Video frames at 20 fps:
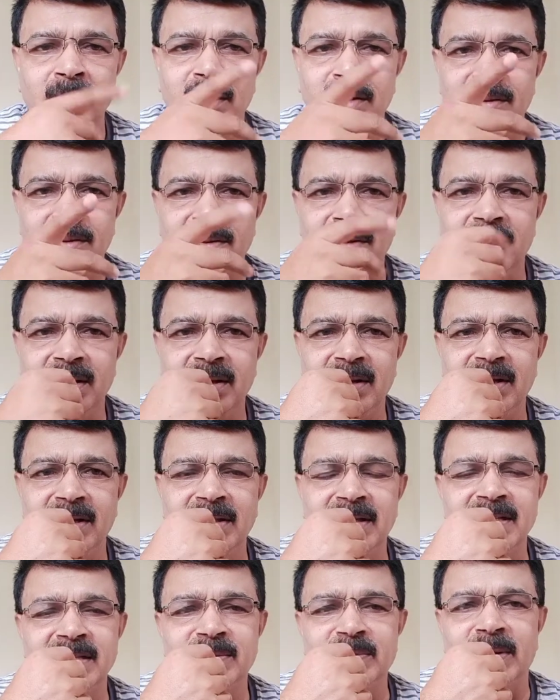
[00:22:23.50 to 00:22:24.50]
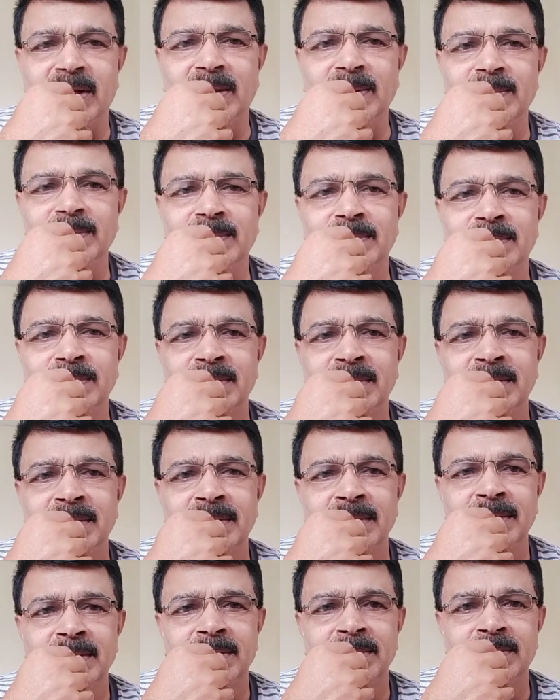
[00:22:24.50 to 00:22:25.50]
There in this one,
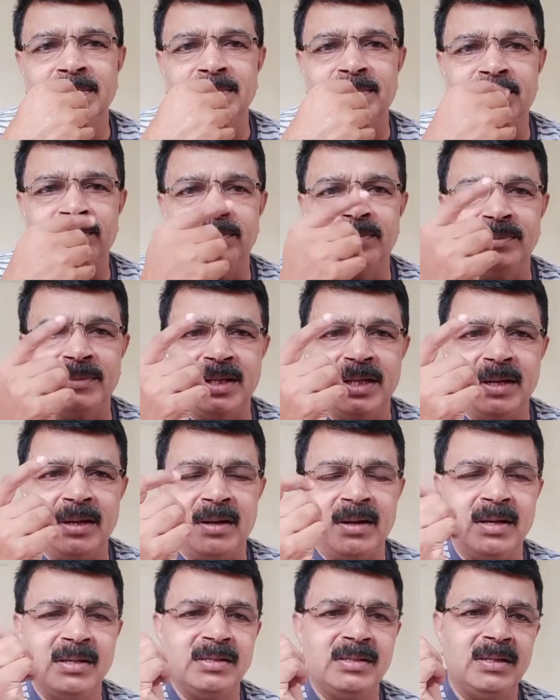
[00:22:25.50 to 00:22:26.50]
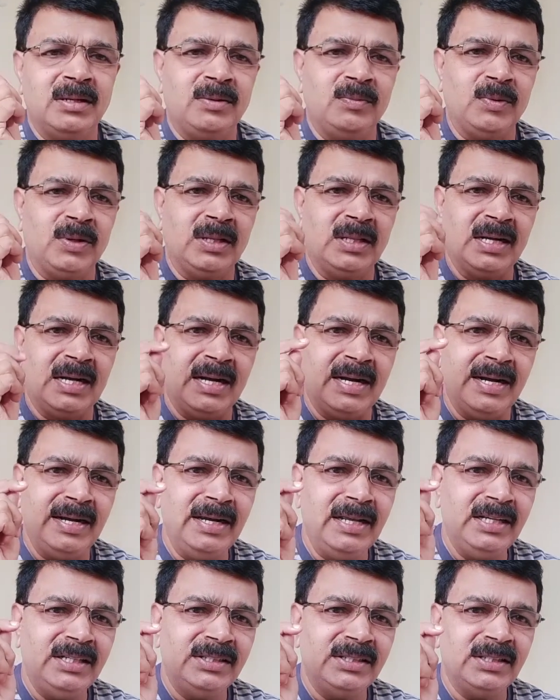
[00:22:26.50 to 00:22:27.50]
they ask that one, the
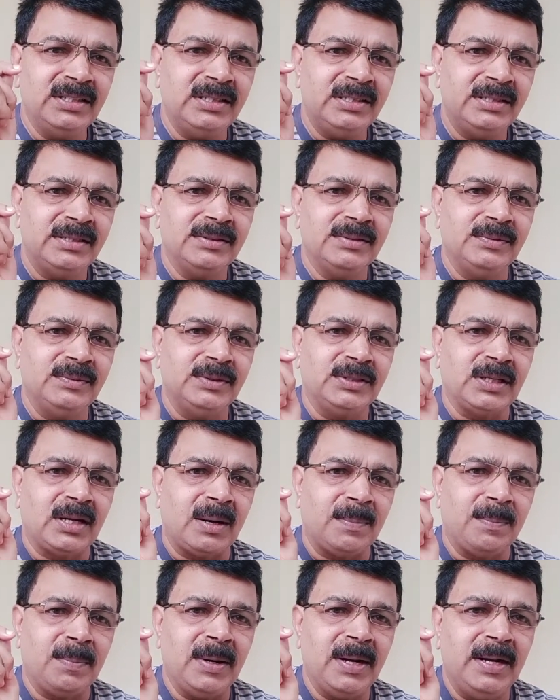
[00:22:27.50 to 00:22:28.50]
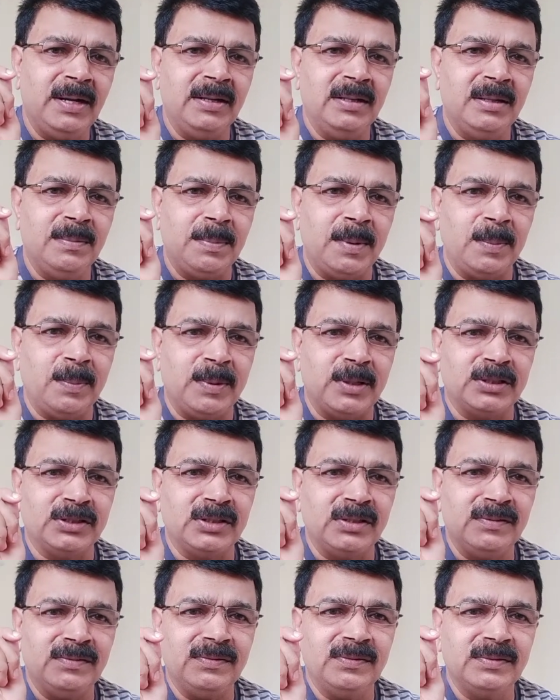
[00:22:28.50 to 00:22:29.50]
conditions which are applied in the preparation
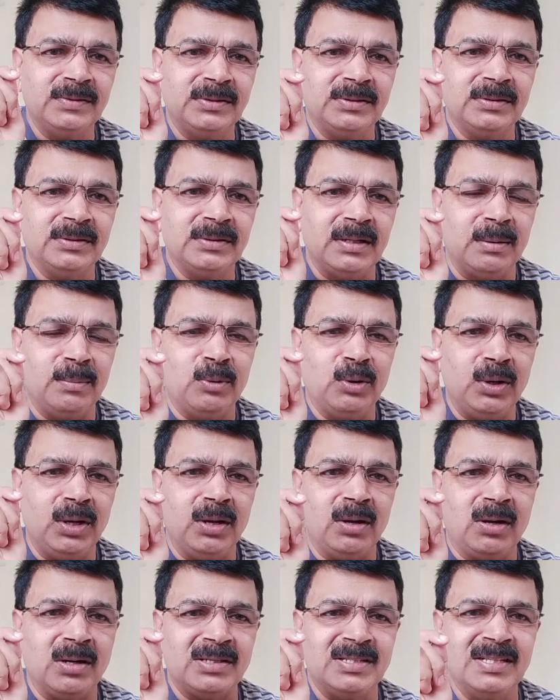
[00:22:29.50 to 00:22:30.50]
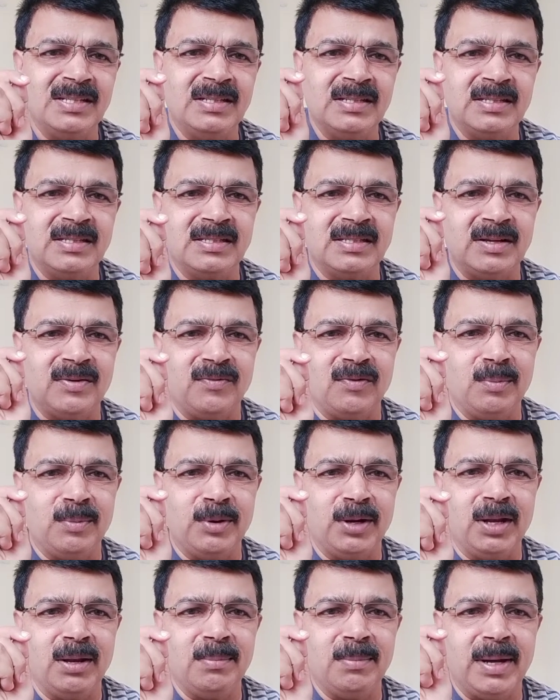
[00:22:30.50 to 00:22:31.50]
of ammonia or synthesis of
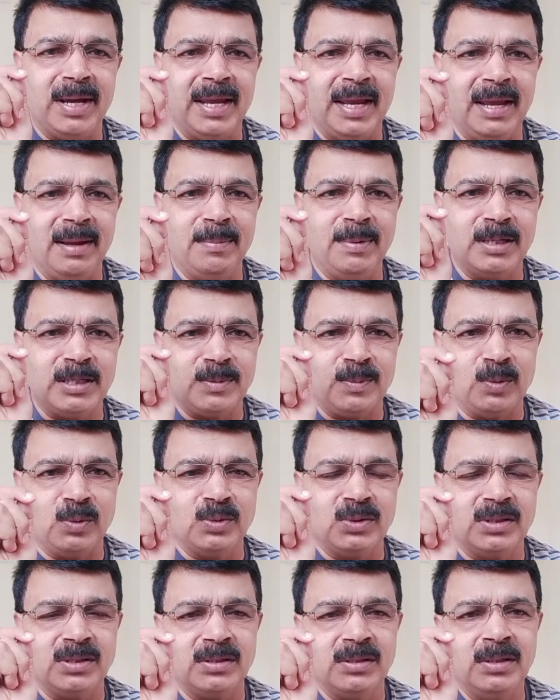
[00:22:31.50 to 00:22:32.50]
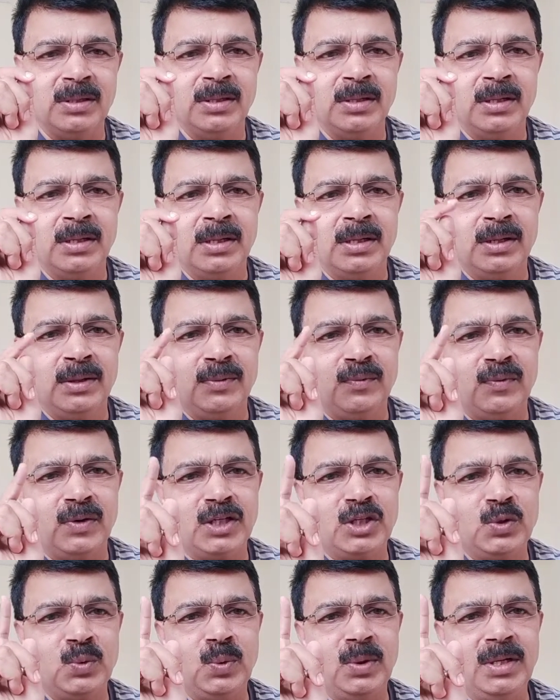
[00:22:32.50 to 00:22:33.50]
ammonia by Haber's process.
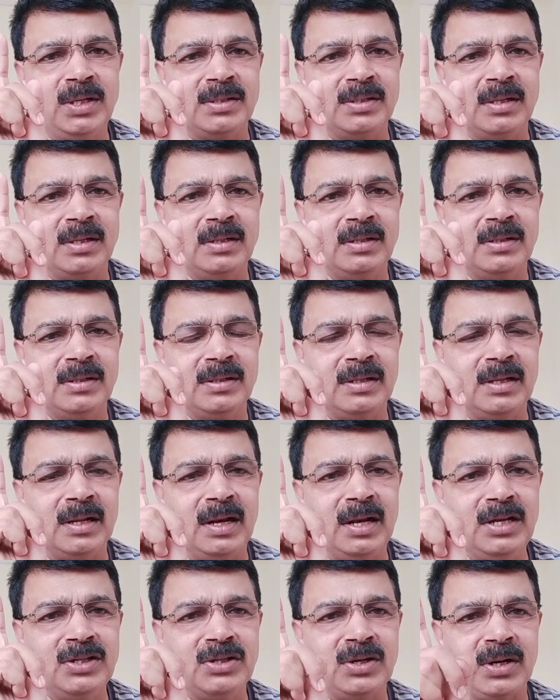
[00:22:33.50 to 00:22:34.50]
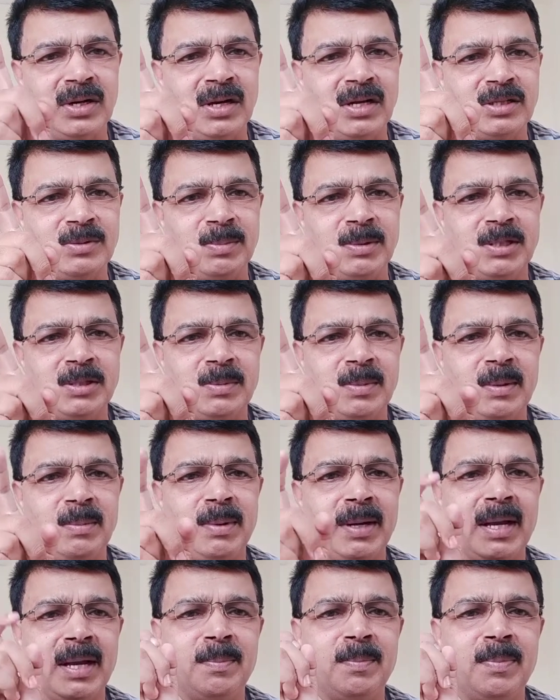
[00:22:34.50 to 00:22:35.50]
First one is the Lee-Chatelier principle, by
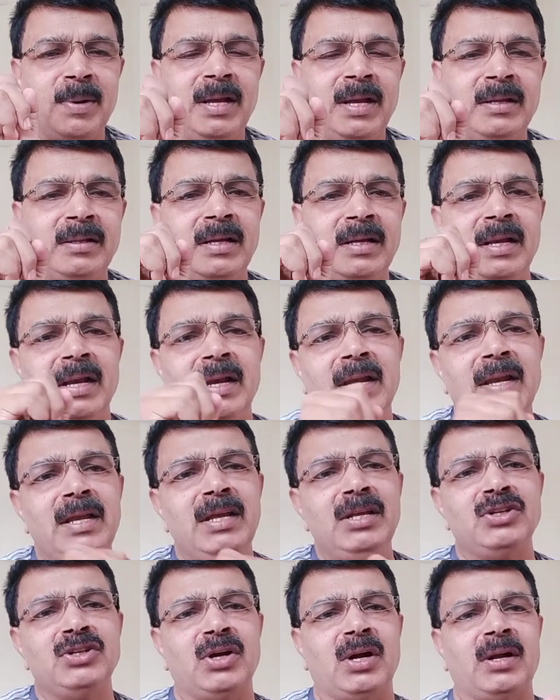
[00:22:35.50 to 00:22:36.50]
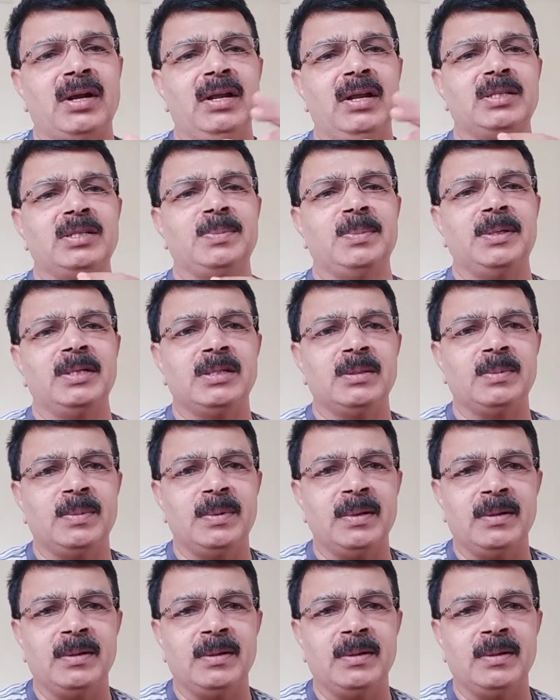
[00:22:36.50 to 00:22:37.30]
applying the Lee-Chatelier principle.